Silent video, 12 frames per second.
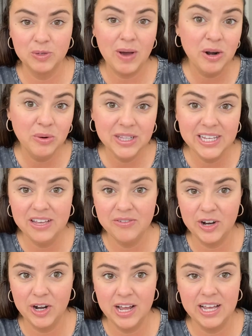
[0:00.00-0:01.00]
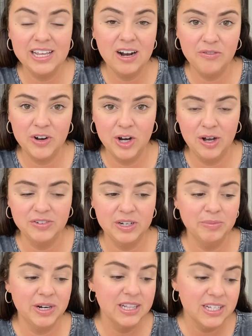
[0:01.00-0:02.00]
So I don't really eat out very often.
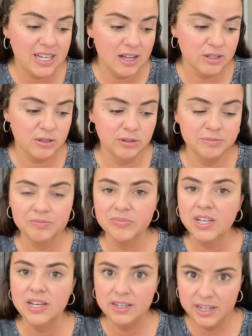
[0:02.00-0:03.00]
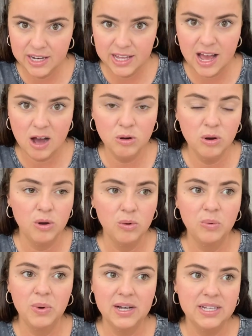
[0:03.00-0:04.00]
But in this household, eating out
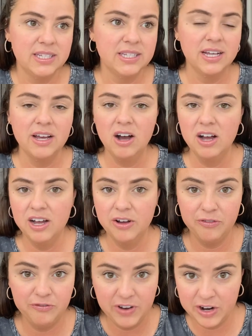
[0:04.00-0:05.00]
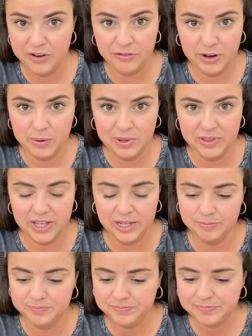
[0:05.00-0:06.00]
was a very frequent
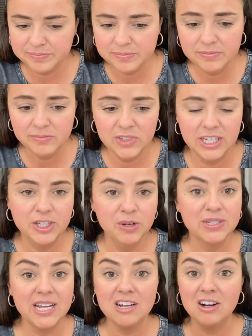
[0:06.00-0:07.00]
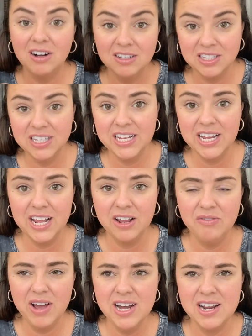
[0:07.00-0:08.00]
thing. And so it's like constantly getting
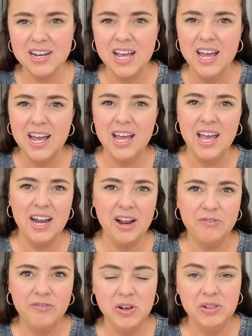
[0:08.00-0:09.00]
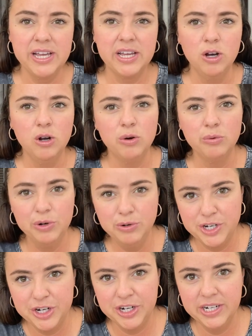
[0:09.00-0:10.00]
invited. And I felt like rude
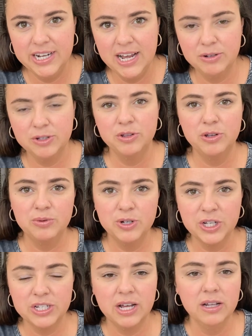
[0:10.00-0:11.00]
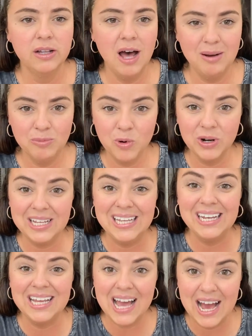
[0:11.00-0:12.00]
to turn it down. So there was just a lot more
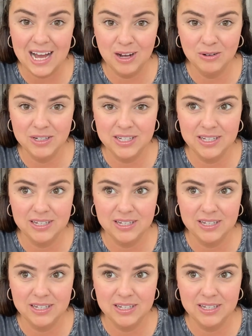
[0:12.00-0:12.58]
eating out